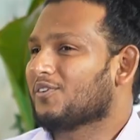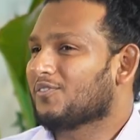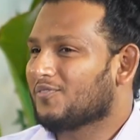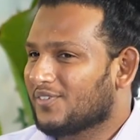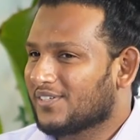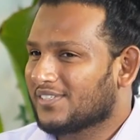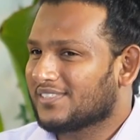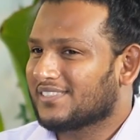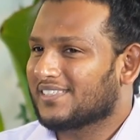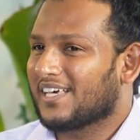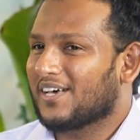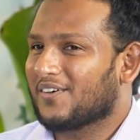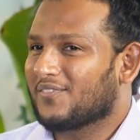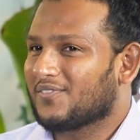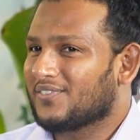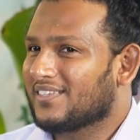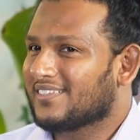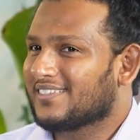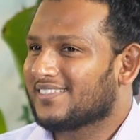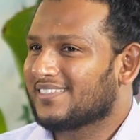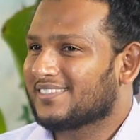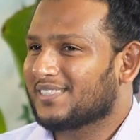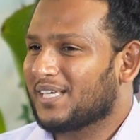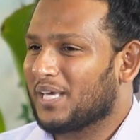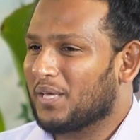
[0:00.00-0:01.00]
of us have
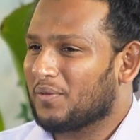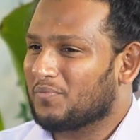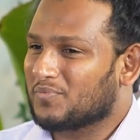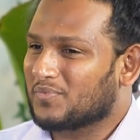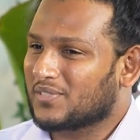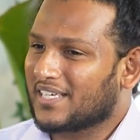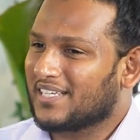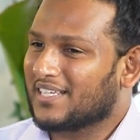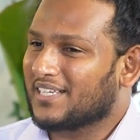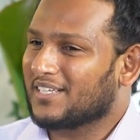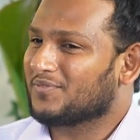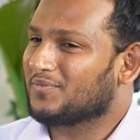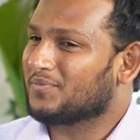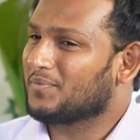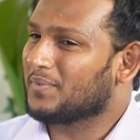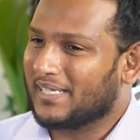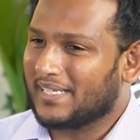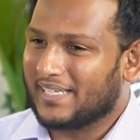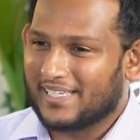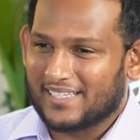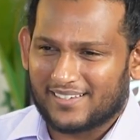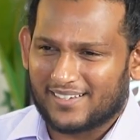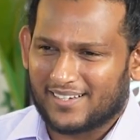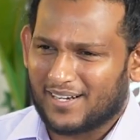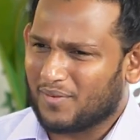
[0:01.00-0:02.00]
the same skill of
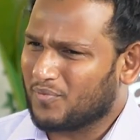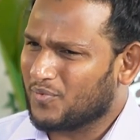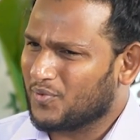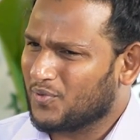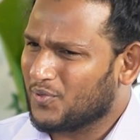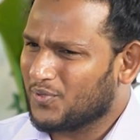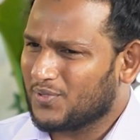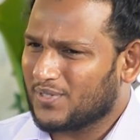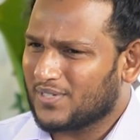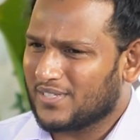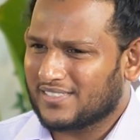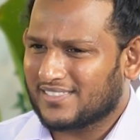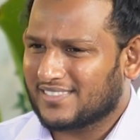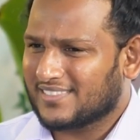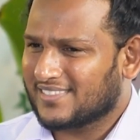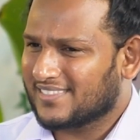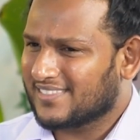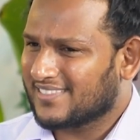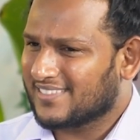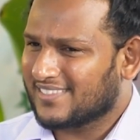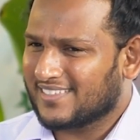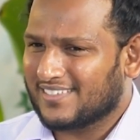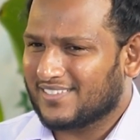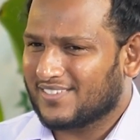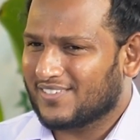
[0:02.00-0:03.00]
building rapport. It's
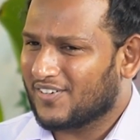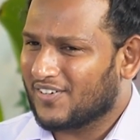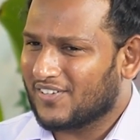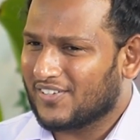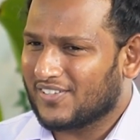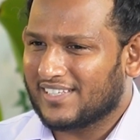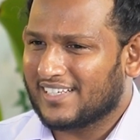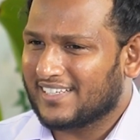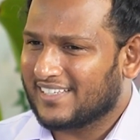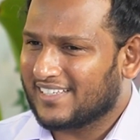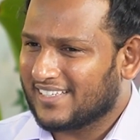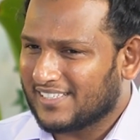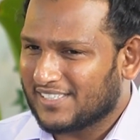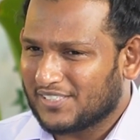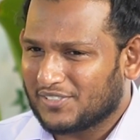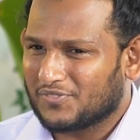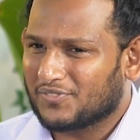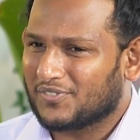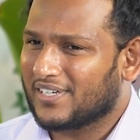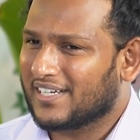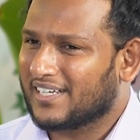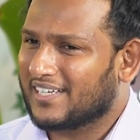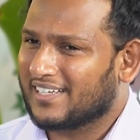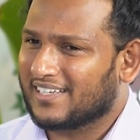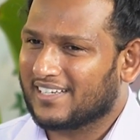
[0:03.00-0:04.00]
all that is
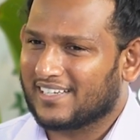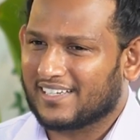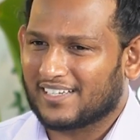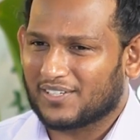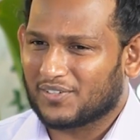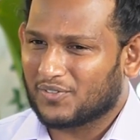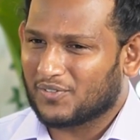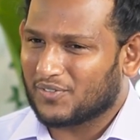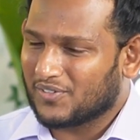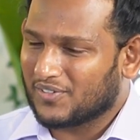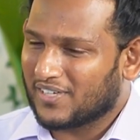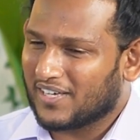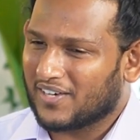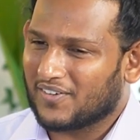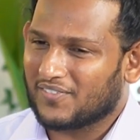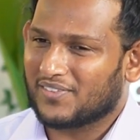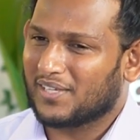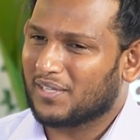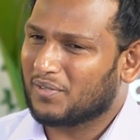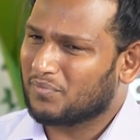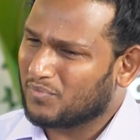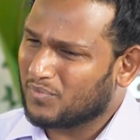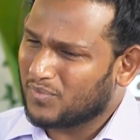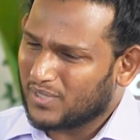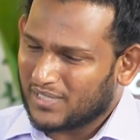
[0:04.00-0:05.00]
fine. Like we have
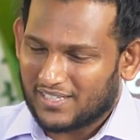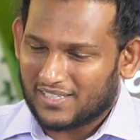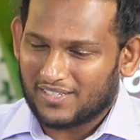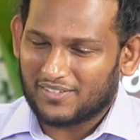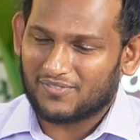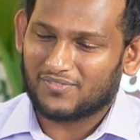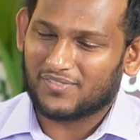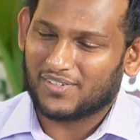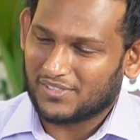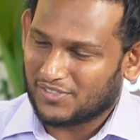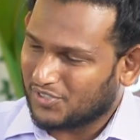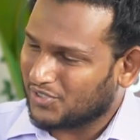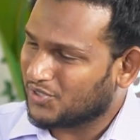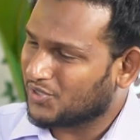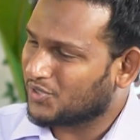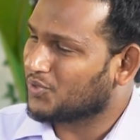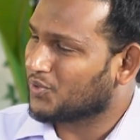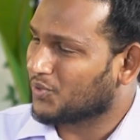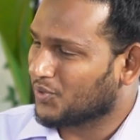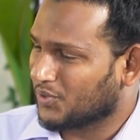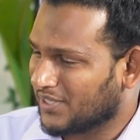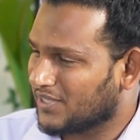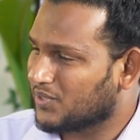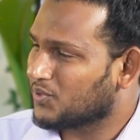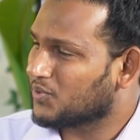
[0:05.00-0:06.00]
that, but once you
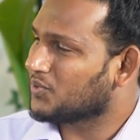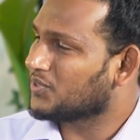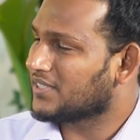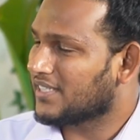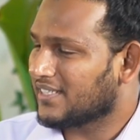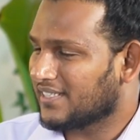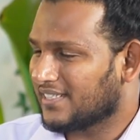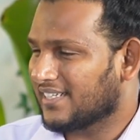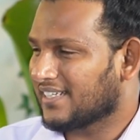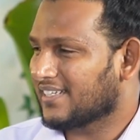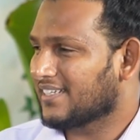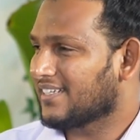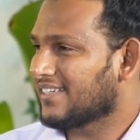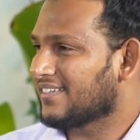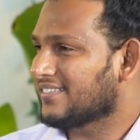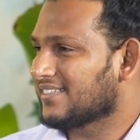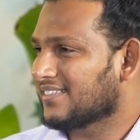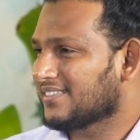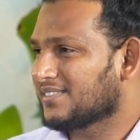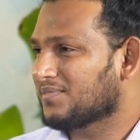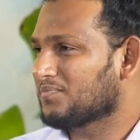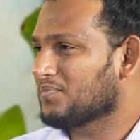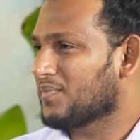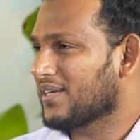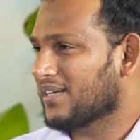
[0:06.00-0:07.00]
know the tools and techniques,
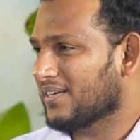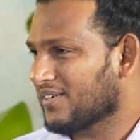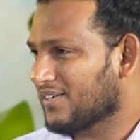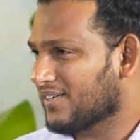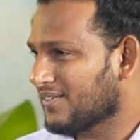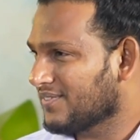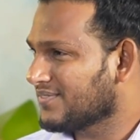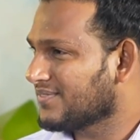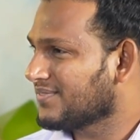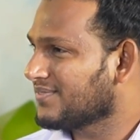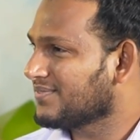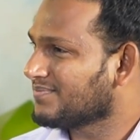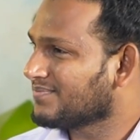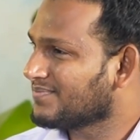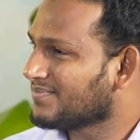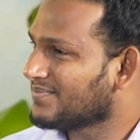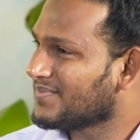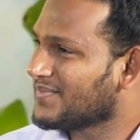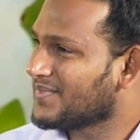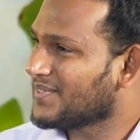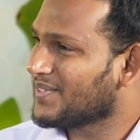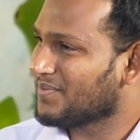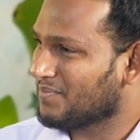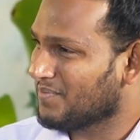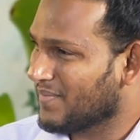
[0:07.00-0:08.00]
it's a matter of
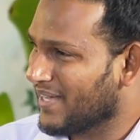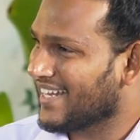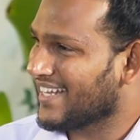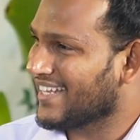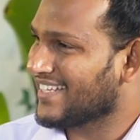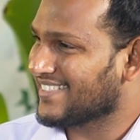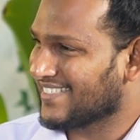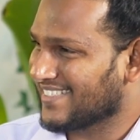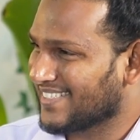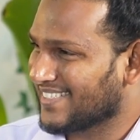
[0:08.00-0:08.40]
managing.